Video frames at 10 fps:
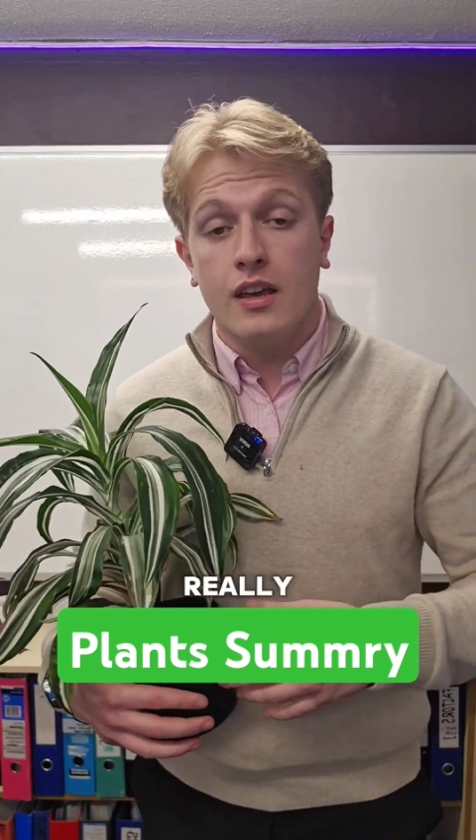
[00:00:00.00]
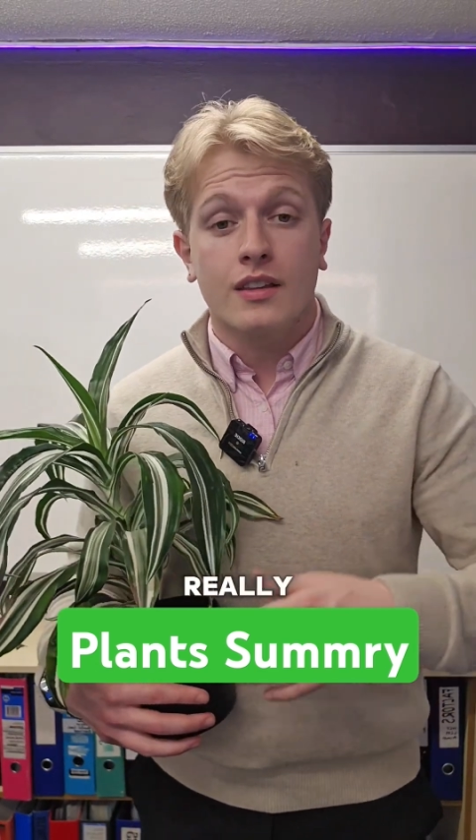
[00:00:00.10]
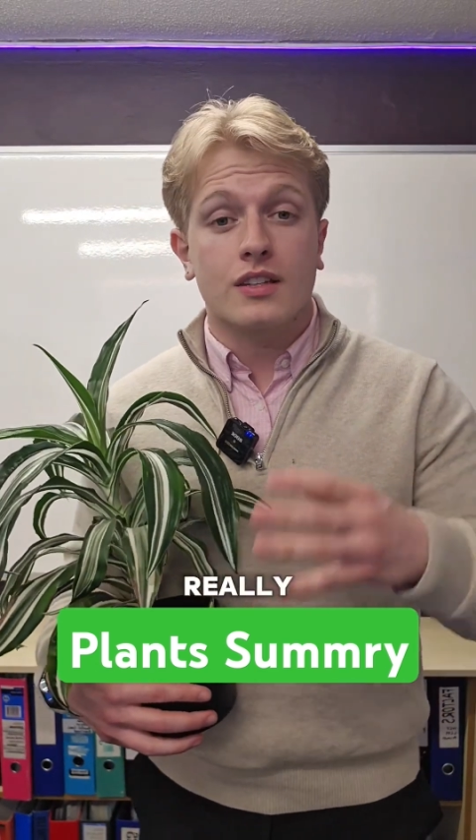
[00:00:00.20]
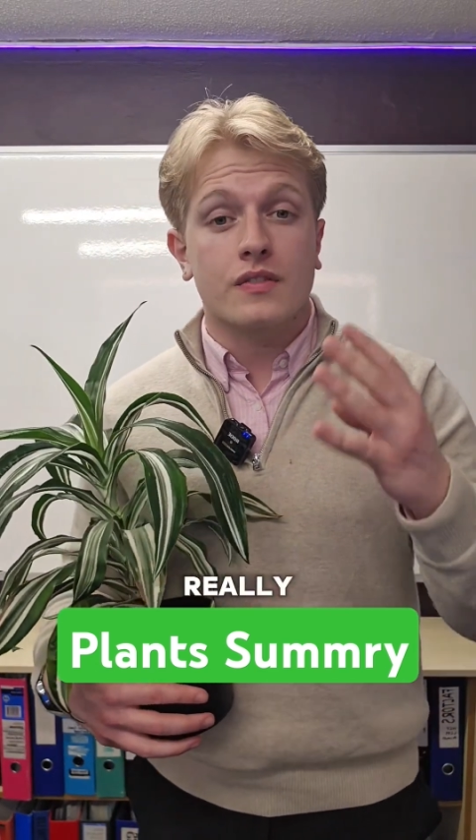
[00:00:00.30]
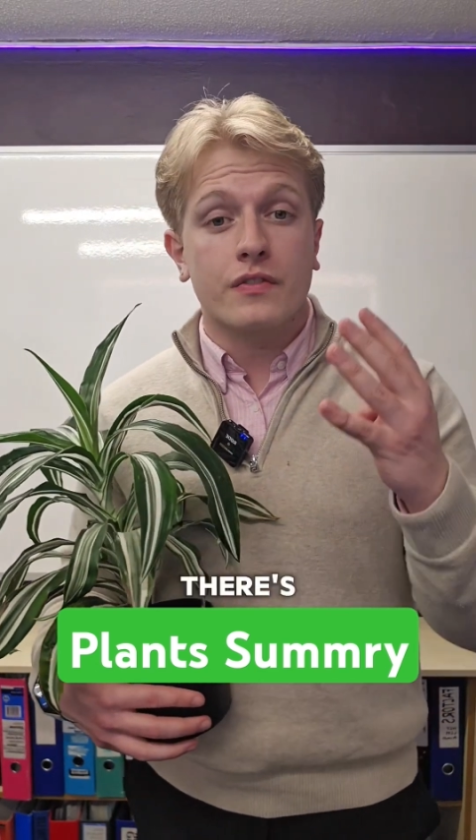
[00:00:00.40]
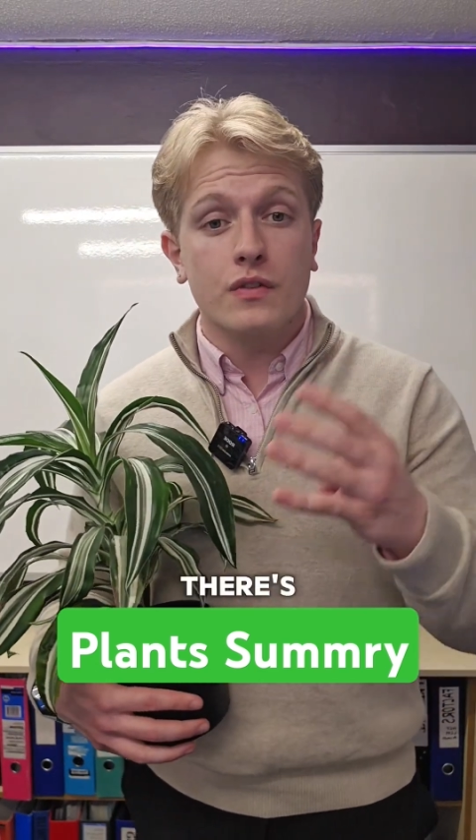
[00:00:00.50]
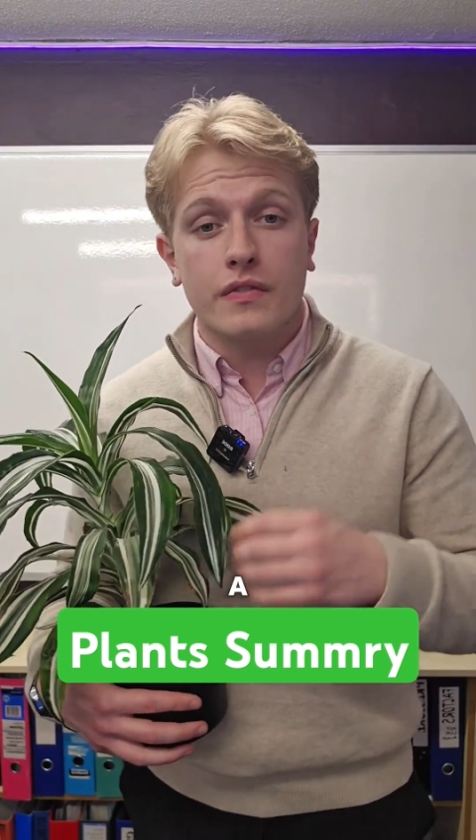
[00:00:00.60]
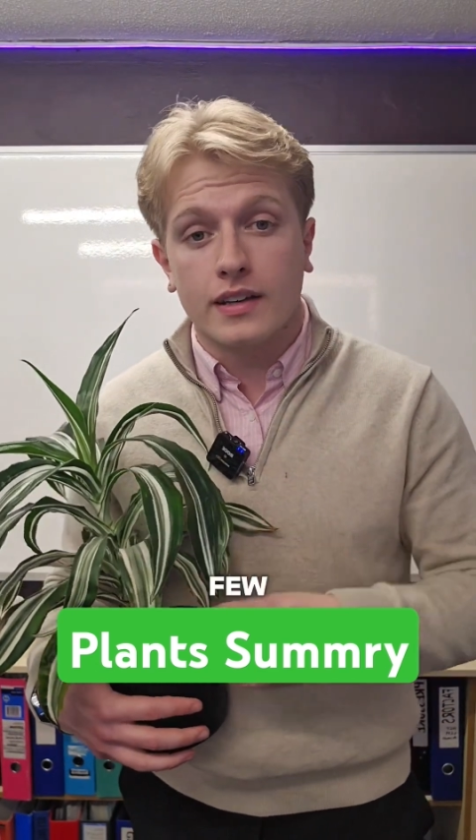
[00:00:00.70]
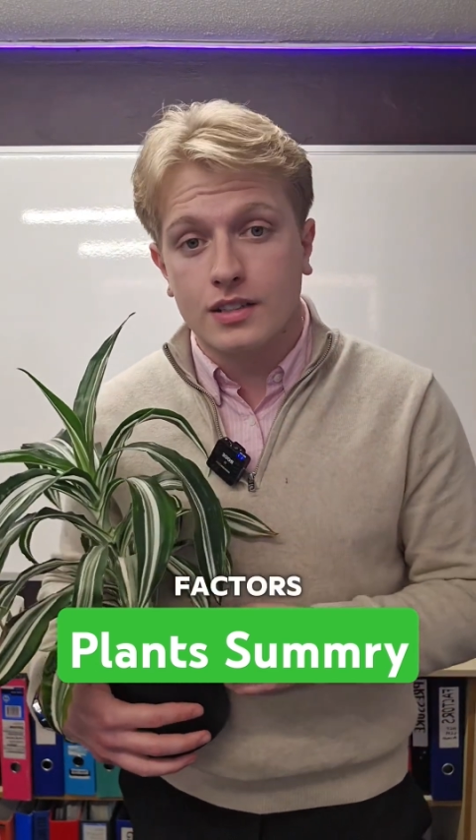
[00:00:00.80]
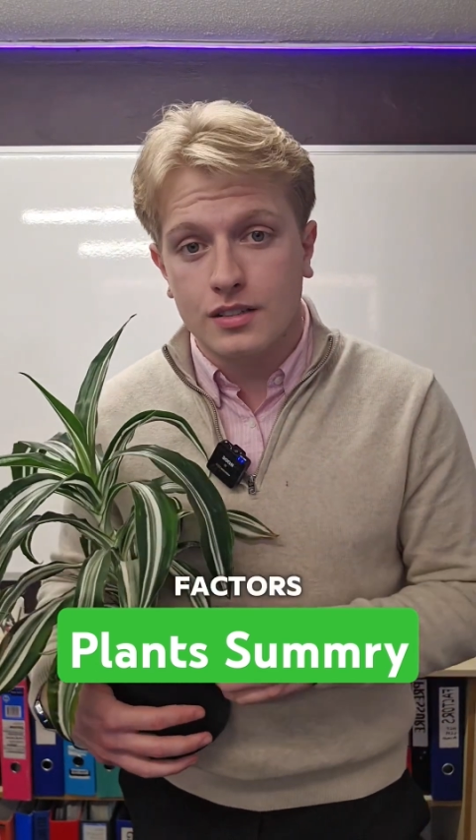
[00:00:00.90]
there's a few
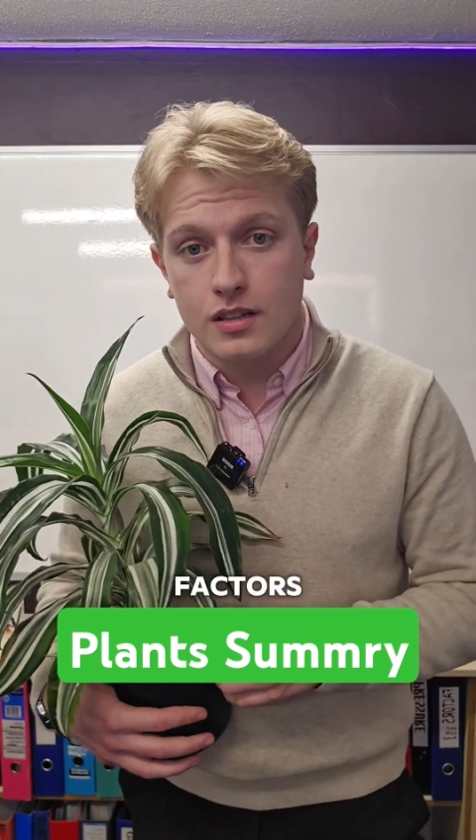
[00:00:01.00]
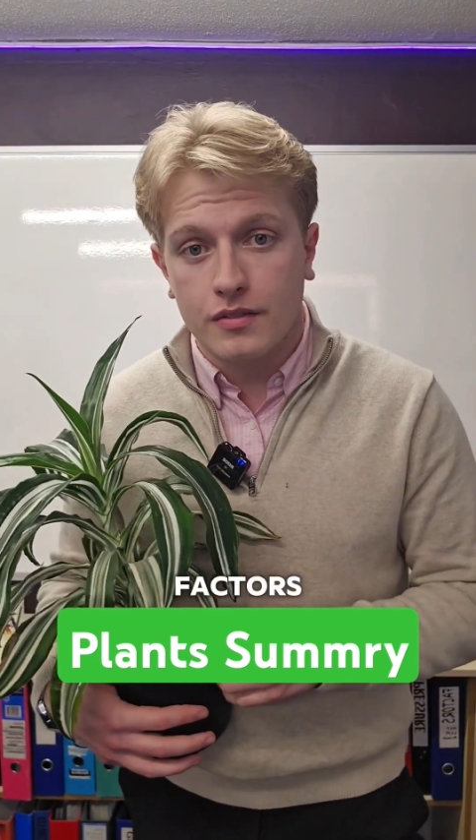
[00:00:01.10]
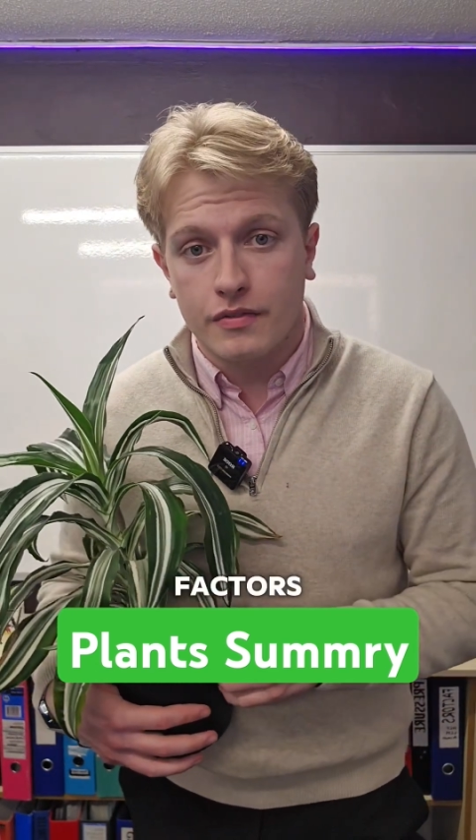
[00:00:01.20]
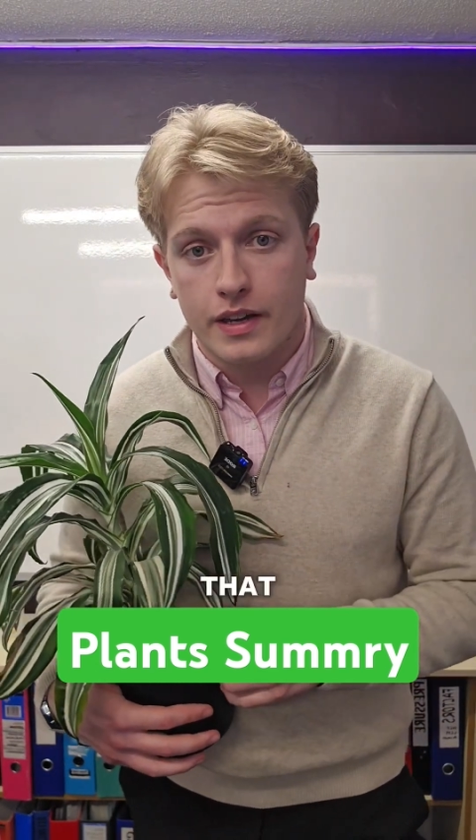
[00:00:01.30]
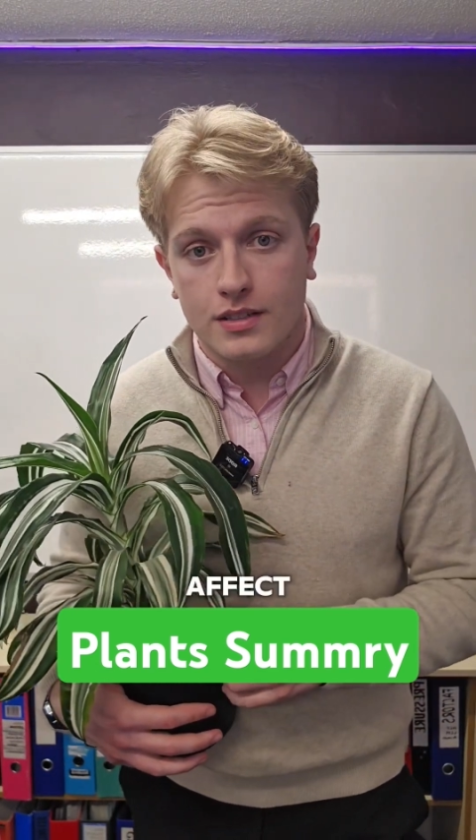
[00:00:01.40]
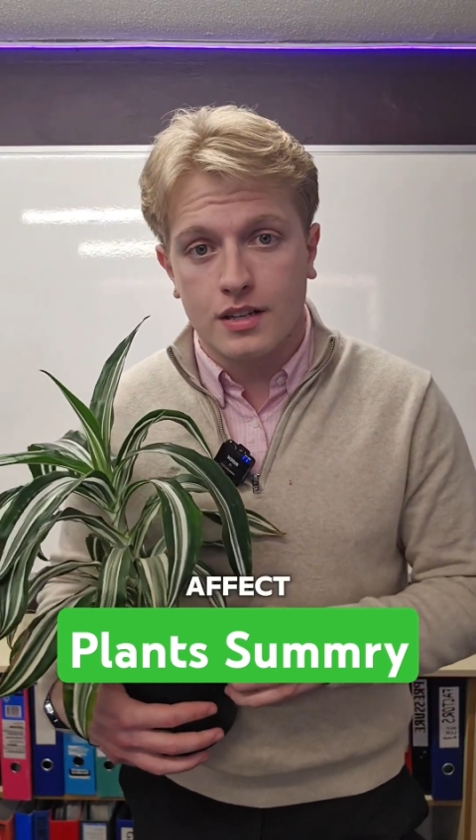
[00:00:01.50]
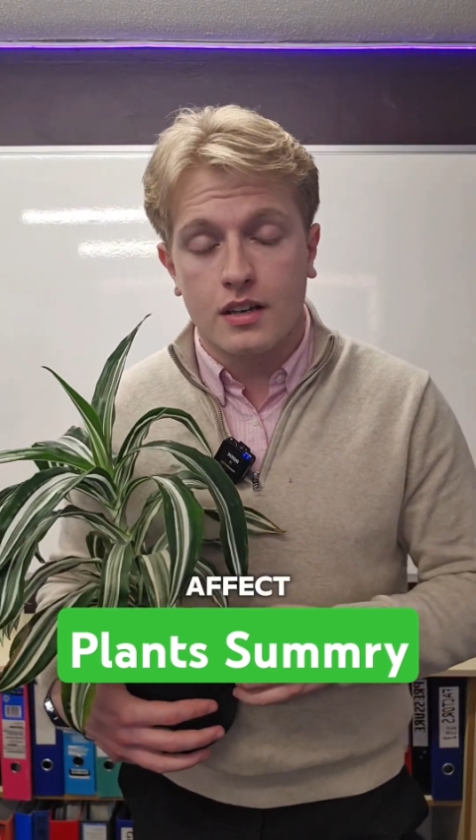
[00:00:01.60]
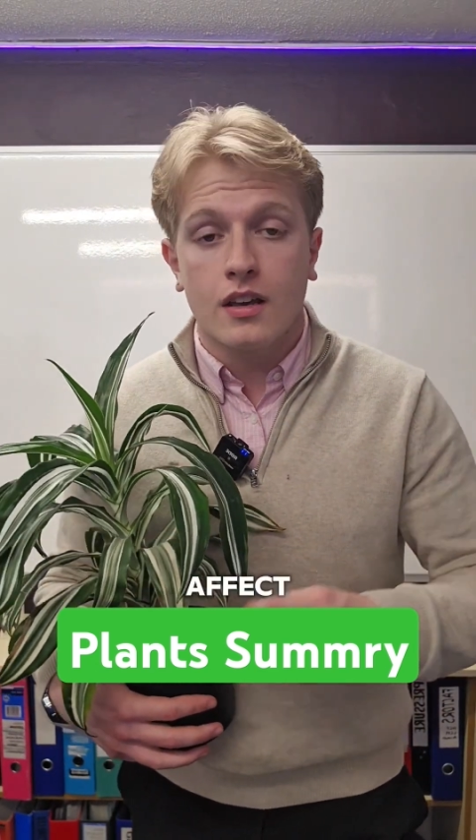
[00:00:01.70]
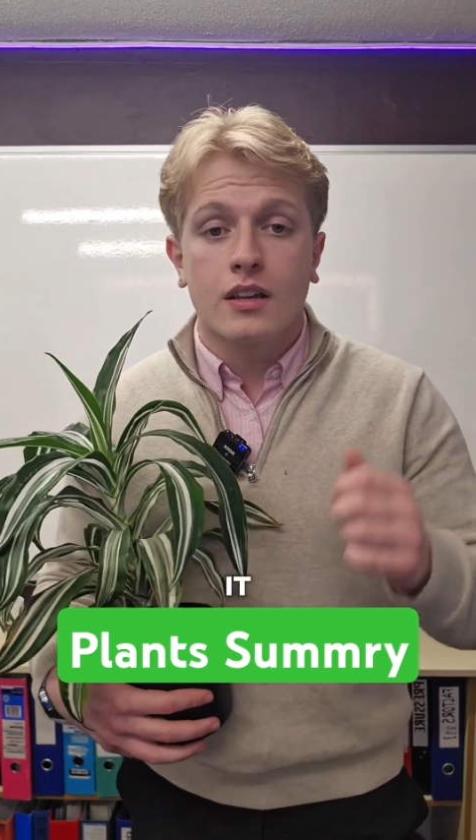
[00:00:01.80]
factors that affect it.